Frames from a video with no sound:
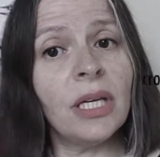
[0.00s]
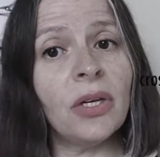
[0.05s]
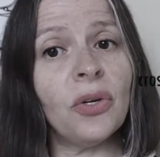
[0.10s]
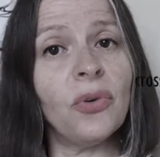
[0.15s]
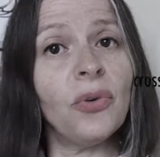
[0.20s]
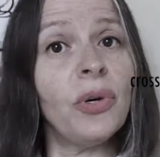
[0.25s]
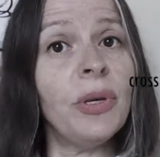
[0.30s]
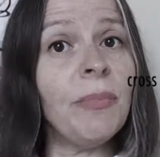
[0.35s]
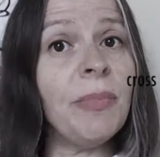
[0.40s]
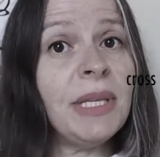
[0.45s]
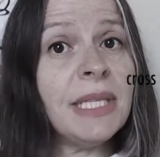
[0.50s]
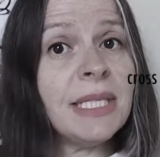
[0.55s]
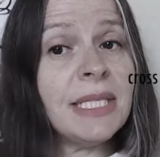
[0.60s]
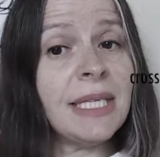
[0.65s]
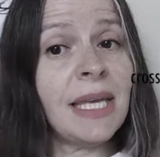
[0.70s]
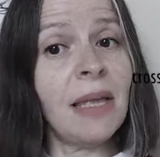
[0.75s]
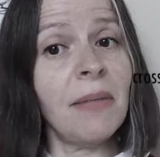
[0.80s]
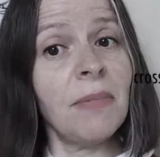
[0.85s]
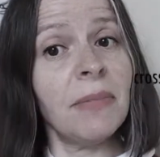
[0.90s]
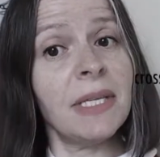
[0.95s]
Repeat
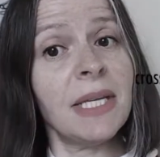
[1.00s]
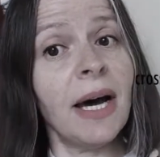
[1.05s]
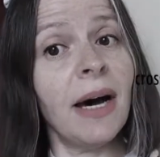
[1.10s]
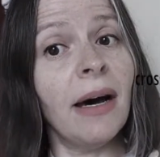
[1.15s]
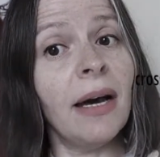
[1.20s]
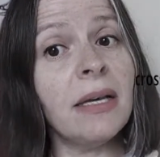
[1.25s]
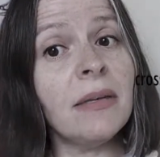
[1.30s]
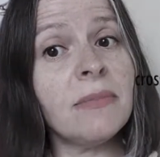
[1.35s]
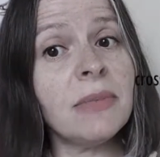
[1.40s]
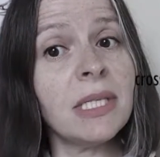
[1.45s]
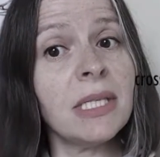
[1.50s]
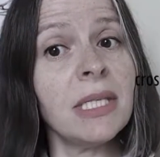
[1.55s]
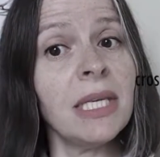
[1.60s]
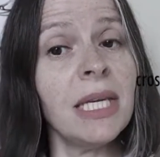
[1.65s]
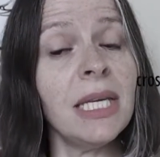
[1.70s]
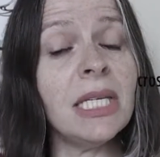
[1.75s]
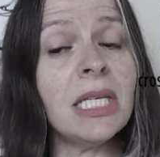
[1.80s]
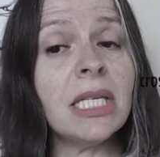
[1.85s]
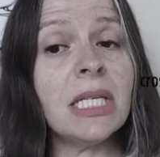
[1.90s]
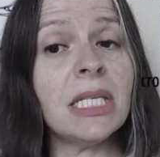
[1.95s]
ten times
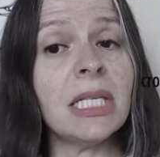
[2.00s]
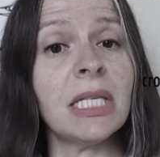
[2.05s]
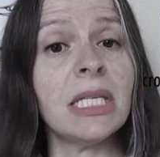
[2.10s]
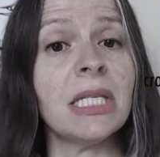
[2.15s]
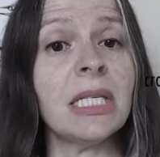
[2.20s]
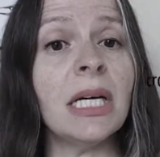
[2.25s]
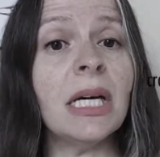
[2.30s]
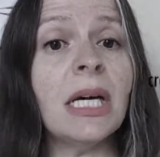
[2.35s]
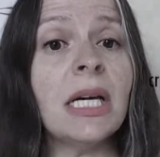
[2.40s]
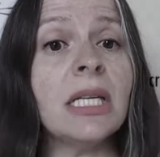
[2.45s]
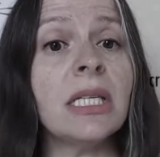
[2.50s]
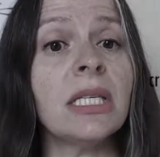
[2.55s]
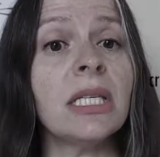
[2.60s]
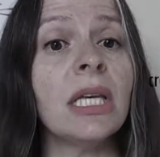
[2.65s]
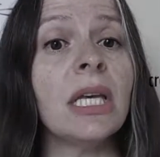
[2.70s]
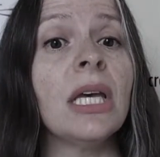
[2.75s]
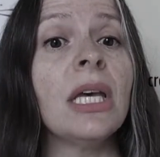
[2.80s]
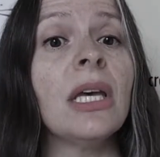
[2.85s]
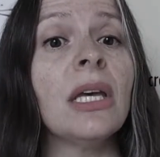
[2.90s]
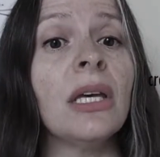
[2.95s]
each exercise.
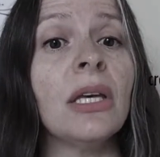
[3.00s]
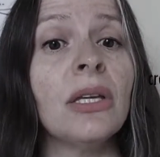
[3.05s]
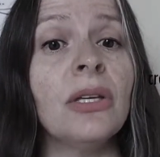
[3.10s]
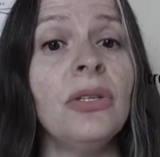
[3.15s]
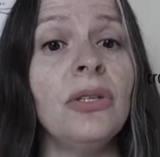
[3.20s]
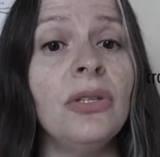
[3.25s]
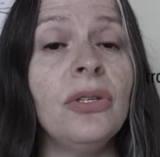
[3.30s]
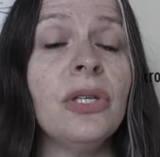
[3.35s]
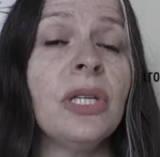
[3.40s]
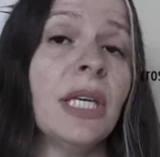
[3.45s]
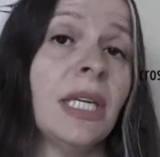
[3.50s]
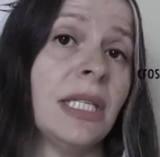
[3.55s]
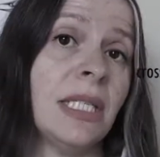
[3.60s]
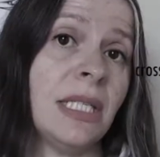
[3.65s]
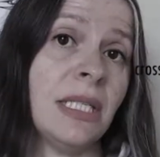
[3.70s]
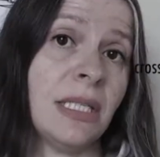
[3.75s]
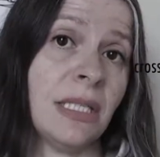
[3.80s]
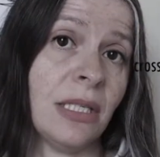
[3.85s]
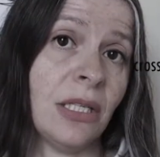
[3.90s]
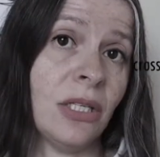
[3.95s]
You can
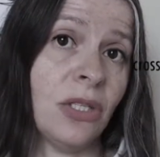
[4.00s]
it,